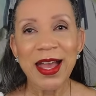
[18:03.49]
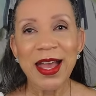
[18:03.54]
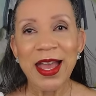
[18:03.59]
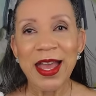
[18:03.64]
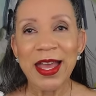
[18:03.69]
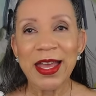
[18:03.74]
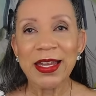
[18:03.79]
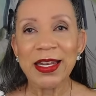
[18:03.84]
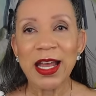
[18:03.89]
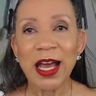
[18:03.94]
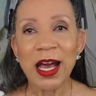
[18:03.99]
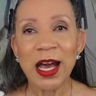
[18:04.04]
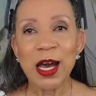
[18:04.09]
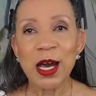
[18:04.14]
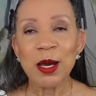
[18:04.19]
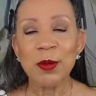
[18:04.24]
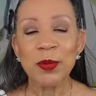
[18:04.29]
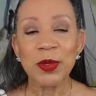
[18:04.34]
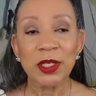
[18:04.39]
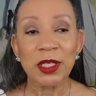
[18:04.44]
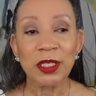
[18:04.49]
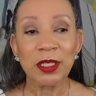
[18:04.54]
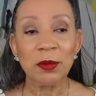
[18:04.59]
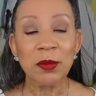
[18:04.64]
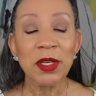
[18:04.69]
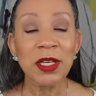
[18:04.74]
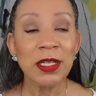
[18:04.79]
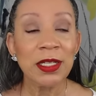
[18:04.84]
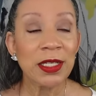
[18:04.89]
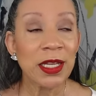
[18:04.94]
And uh, but in
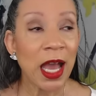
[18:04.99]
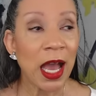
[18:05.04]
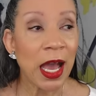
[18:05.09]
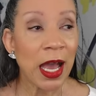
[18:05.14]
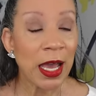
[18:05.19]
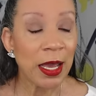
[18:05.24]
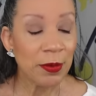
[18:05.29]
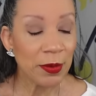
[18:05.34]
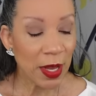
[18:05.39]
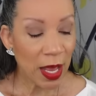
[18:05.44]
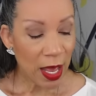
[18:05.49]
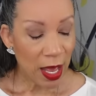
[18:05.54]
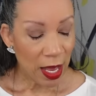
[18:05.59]
the meantime,